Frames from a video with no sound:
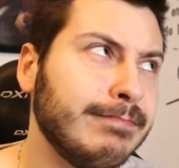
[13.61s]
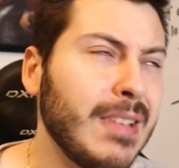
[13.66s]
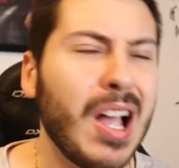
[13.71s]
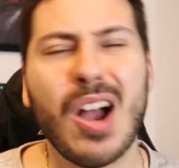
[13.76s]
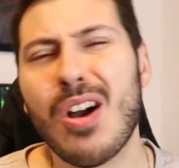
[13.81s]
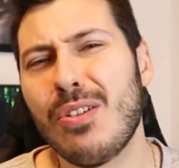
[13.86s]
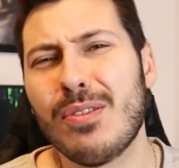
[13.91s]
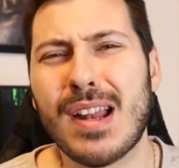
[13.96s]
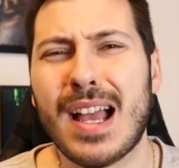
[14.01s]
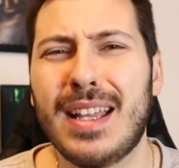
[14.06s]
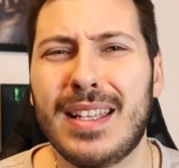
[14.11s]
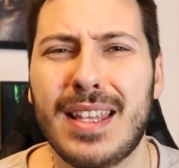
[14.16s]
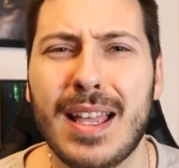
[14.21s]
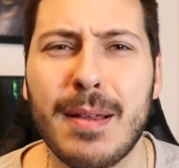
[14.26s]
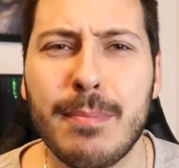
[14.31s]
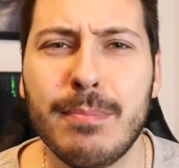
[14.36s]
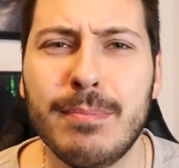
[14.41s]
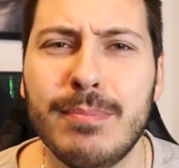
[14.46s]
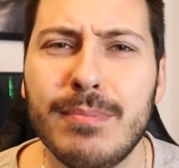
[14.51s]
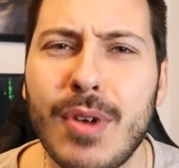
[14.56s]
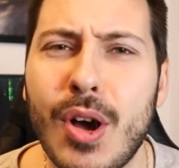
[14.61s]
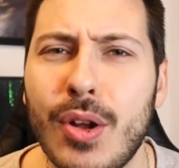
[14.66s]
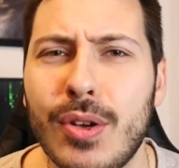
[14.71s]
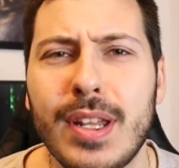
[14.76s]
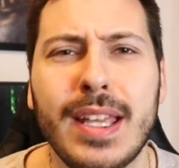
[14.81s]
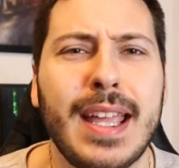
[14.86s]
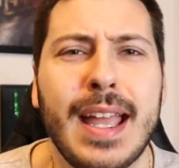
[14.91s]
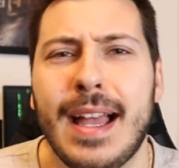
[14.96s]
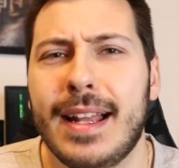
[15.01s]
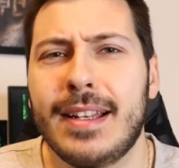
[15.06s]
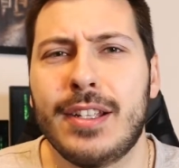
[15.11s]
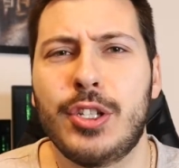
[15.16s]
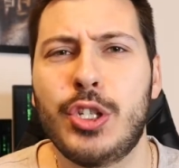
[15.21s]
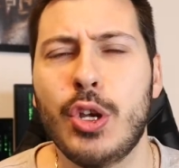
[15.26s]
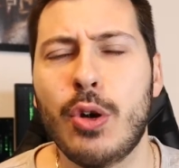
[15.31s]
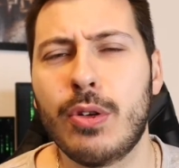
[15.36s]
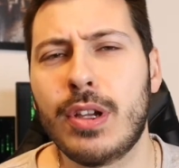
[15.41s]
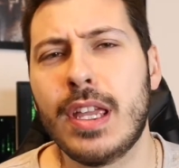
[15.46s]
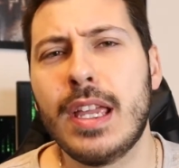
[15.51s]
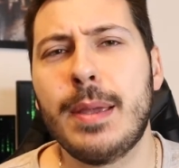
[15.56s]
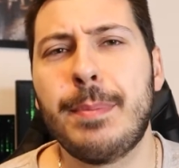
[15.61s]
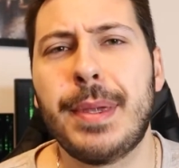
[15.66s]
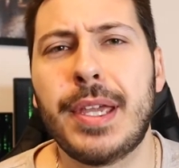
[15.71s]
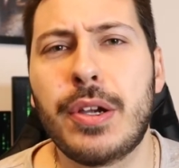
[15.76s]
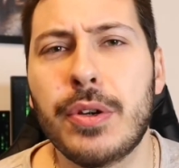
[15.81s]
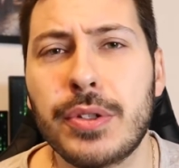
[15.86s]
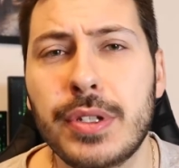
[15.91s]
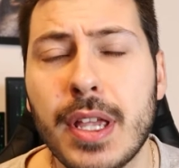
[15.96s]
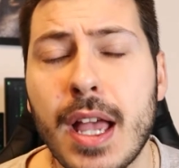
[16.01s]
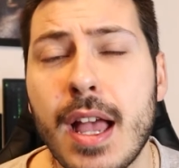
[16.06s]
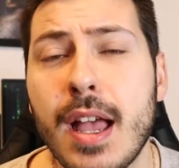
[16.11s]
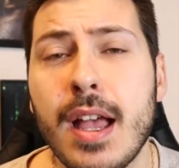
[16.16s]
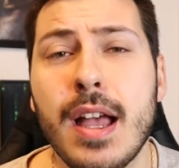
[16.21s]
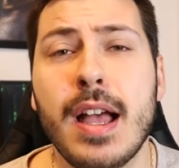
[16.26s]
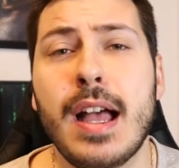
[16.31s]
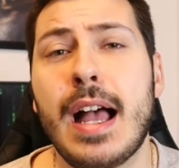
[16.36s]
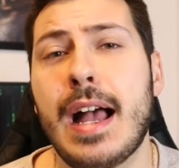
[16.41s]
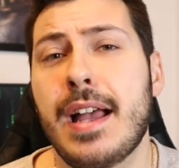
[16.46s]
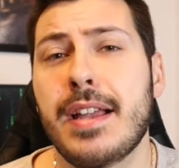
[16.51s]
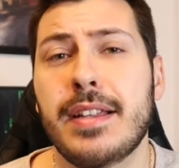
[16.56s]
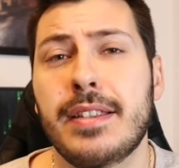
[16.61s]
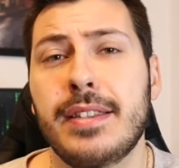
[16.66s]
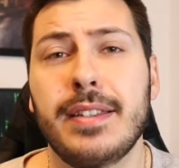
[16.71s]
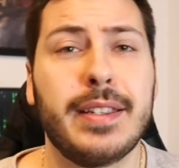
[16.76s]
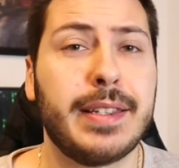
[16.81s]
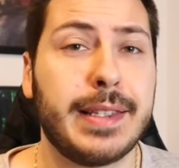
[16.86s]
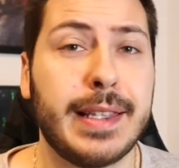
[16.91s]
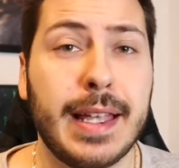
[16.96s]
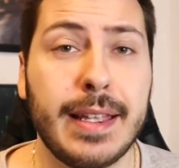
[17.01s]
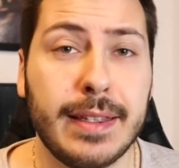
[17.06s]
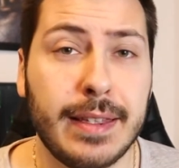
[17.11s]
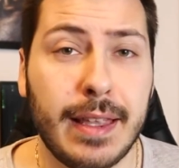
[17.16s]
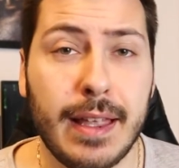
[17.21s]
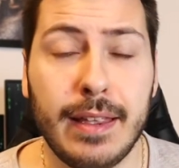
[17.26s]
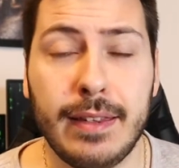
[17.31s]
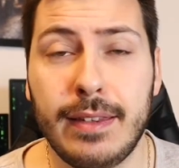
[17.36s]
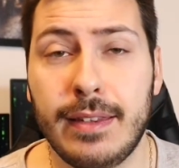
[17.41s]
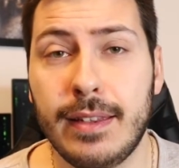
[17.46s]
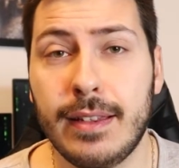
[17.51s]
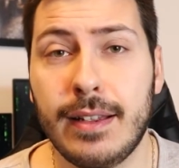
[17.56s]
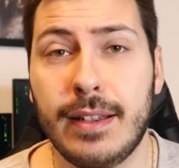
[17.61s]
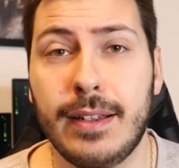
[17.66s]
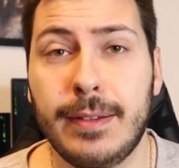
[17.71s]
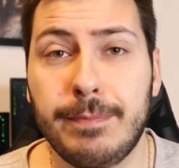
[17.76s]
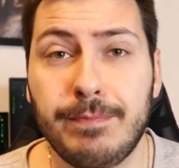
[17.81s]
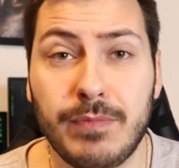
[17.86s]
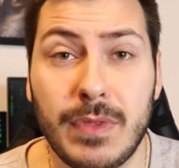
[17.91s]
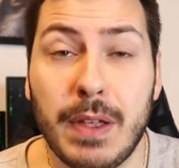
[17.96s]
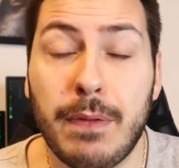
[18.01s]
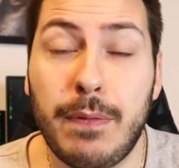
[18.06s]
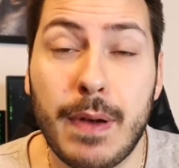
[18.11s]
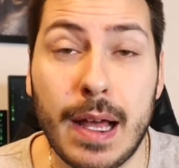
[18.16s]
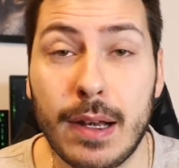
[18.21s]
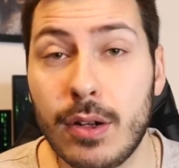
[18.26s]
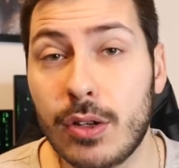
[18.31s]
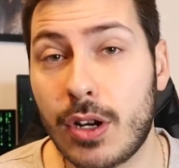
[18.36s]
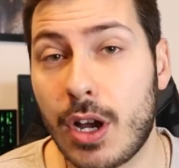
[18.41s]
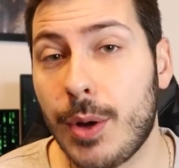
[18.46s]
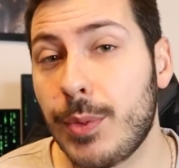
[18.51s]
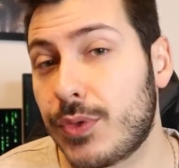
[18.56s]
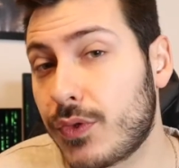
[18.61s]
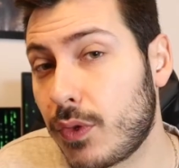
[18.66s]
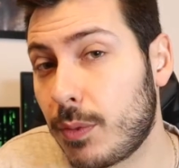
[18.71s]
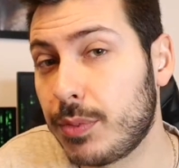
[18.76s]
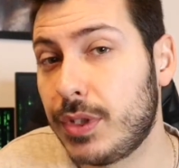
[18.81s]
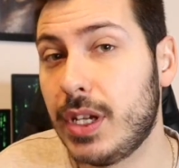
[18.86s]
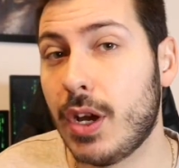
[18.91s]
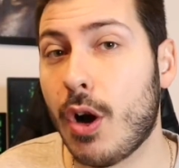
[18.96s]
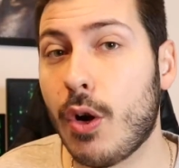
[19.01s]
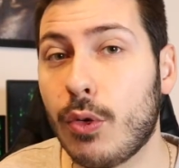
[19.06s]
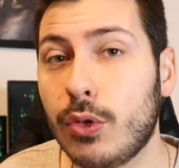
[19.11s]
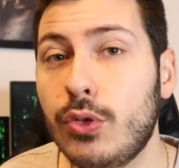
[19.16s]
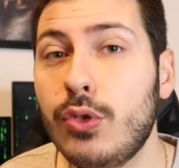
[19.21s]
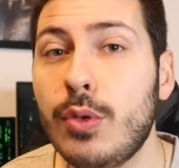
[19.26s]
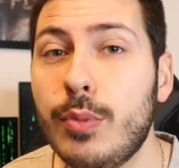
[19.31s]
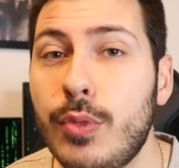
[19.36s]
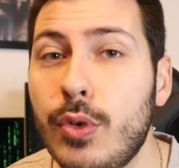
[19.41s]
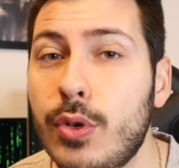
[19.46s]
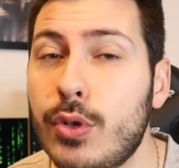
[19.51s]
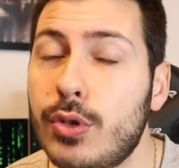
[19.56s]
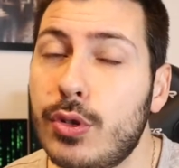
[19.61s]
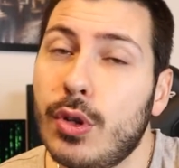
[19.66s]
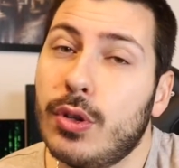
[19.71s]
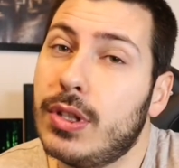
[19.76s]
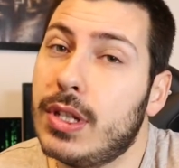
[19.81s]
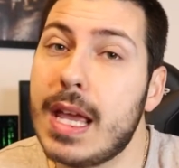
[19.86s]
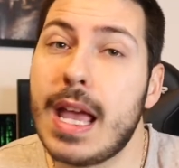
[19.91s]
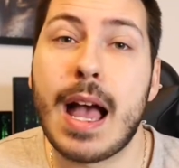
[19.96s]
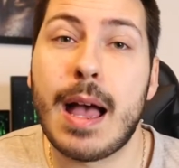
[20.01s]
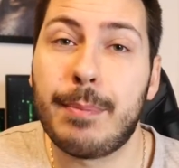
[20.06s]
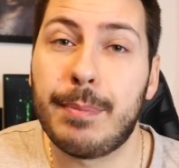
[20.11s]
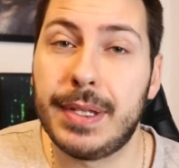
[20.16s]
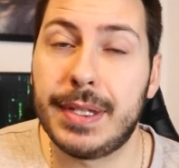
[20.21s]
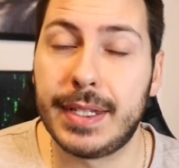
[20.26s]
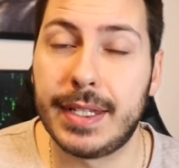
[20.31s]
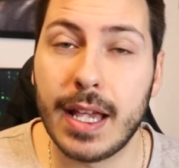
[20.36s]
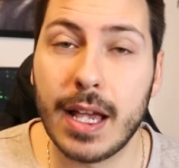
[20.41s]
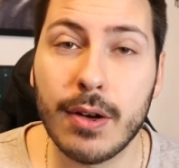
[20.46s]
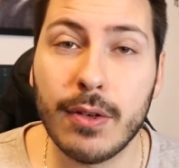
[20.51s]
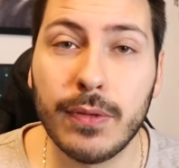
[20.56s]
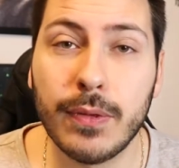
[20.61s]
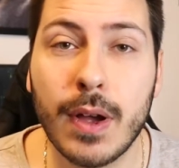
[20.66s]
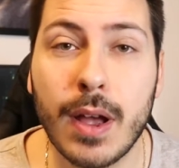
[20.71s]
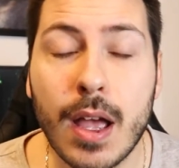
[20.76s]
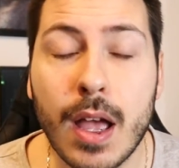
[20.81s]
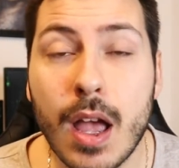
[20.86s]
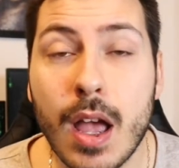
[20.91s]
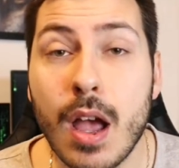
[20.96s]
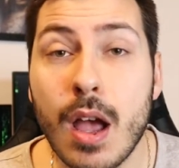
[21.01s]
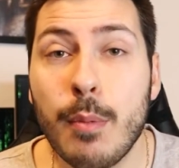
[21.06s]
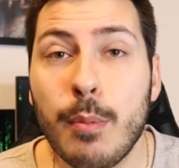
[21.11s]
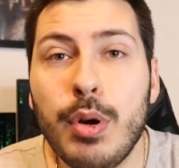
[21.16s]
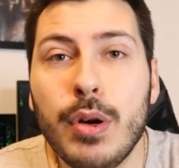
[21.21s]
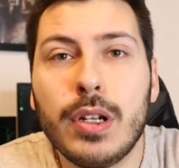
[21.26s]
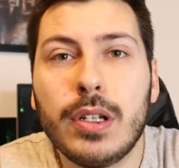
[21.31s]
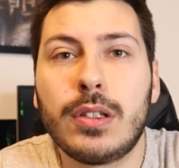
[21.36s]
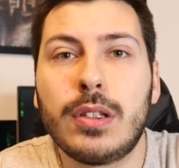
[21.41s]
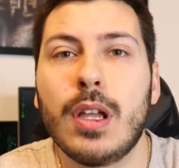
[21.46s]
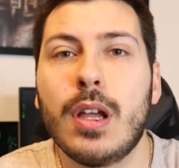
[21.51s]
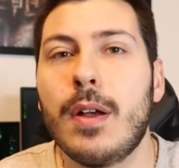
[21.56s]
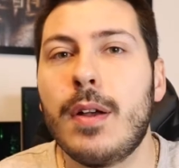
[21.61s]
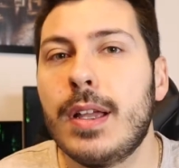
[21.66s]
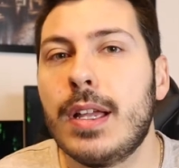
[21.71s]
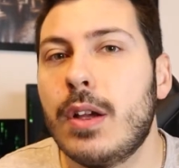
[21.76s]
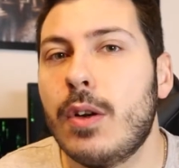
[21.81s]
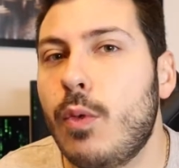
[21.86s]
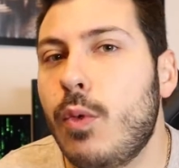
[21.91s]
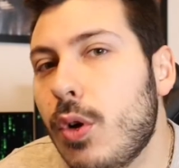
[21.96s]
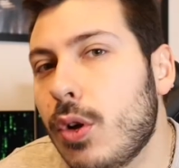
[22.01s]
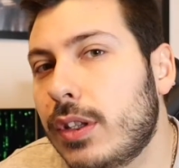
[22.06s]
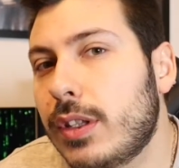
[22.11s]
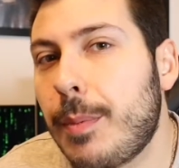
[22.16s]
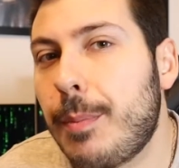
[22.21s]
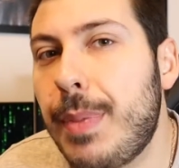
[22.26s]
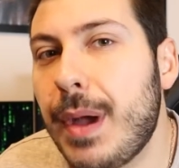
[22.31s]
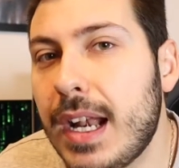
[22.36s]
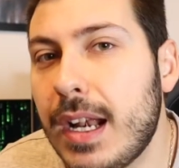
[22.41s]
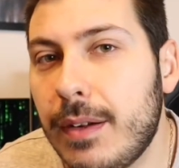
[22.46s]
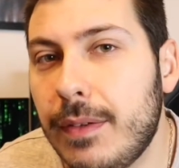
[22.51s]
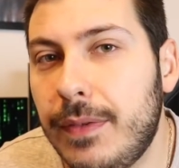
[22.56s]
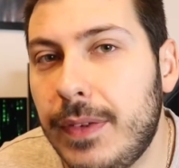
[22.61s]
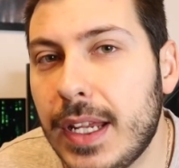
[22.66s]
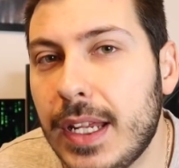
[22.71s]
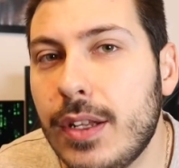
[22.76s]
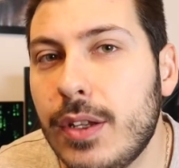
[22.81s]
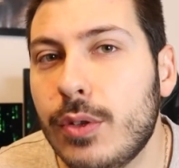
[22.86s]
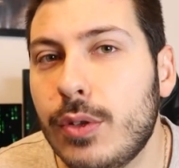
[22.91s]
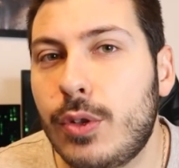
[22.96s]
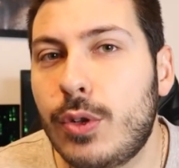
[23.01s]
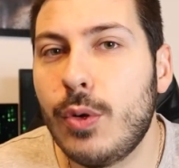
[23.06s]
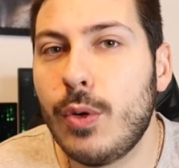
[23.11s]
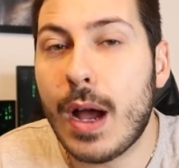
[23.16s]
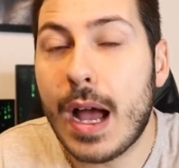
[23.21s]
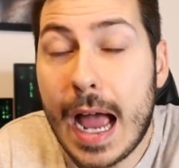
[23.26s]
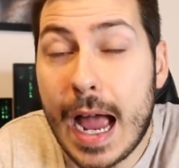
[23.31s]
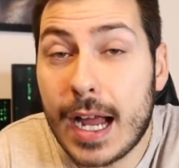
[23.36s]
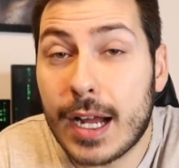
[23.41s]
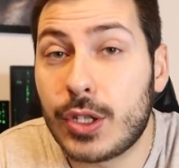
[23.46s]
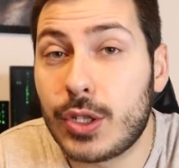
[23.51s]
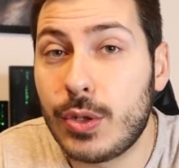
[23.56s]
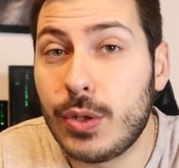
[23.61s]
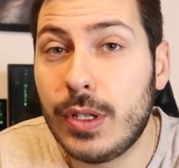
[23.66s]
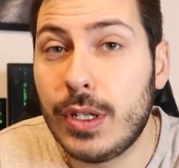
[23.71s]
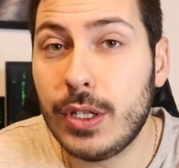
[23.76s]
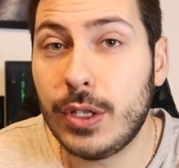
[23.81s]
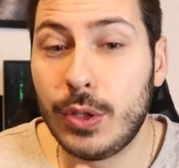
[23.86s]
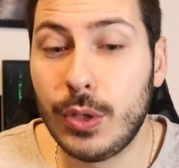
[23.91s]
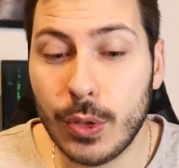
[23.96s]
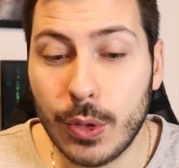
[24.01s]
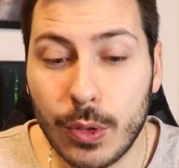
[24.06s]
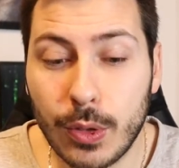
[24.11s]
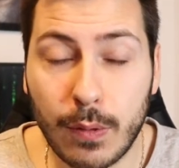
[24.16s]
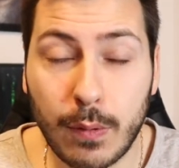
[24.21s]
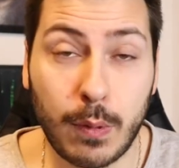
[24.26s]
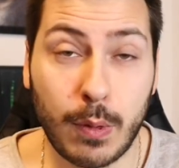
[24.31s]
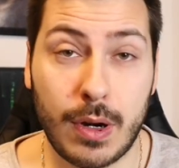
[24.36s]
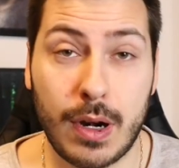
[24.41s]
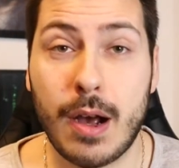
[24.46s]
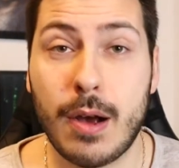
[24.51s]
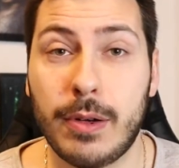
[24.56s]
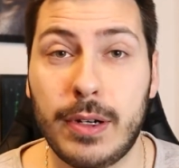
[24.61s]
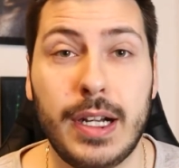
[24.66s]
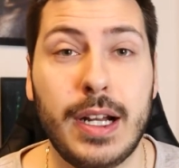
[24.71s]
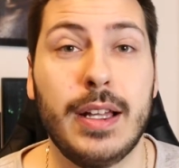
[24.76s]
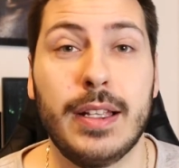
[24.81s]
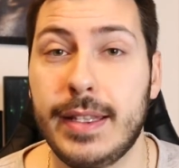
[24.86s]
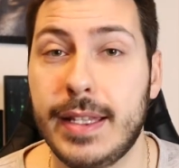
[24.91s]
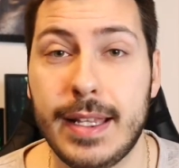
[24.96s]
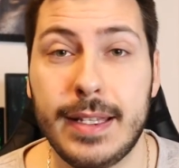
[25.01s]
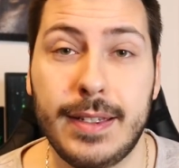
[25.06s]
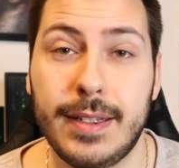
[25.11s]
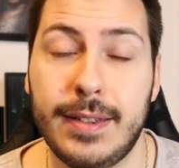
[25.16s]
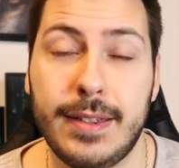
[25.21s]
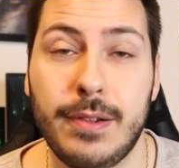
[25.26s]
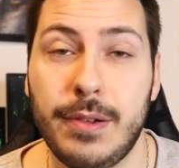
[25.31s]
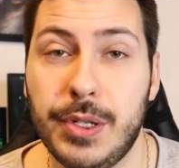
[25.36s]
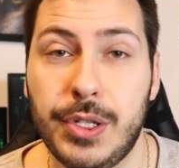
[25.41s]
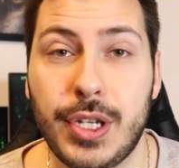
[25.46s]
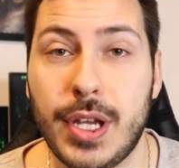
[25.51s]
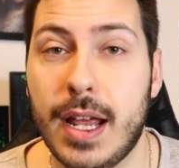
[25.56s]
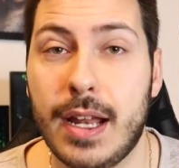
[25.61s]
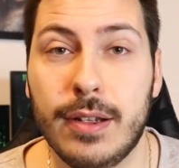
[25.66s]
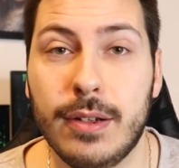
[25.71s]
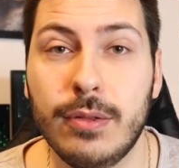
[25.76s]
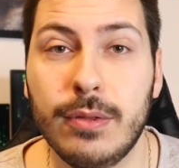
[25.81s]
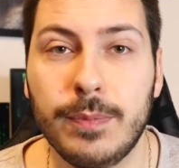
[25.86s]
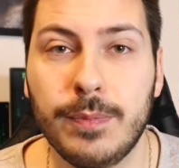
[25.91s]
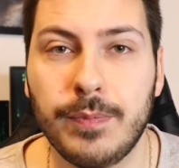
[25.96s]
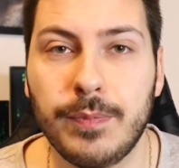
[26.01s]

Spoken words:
Alright, I'm only kinda joking because I understand that the value comes from the audiobooks, not the app itself, but what a better video to actually do for our unnecessary channel.